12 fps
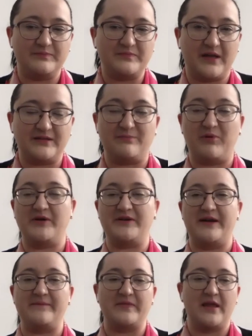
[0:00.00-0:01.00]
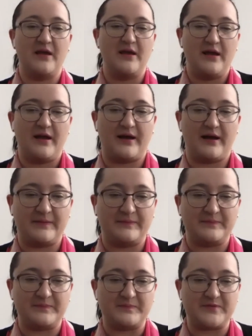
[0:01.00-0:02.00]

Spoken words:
deploy them.